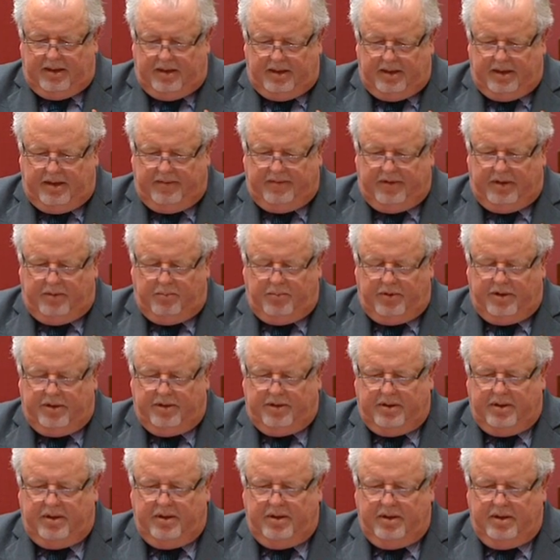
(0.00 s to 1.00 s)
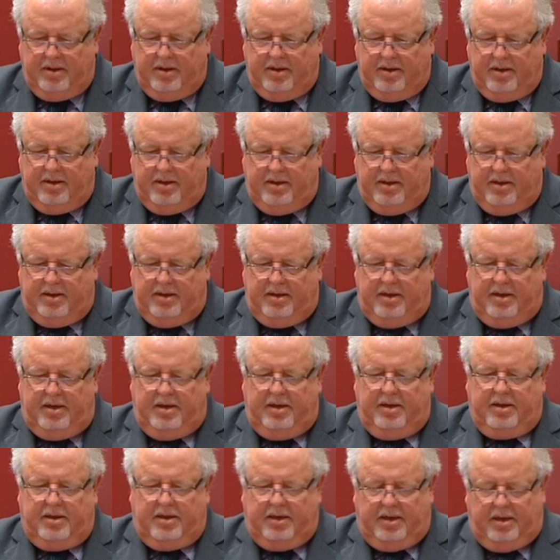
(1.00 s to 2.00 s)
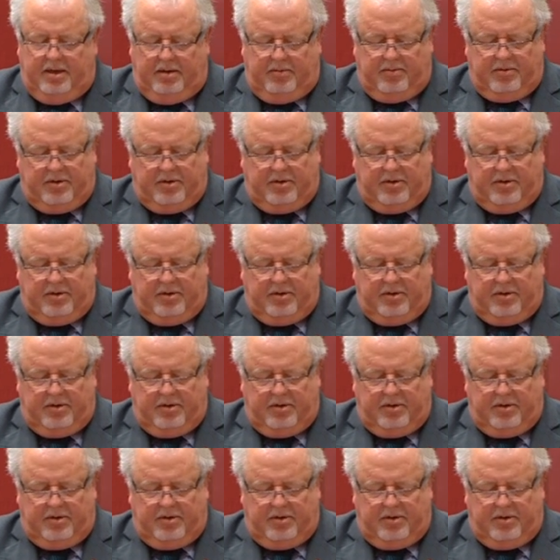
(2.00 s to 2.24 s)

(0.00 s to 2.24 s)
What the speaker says: living with the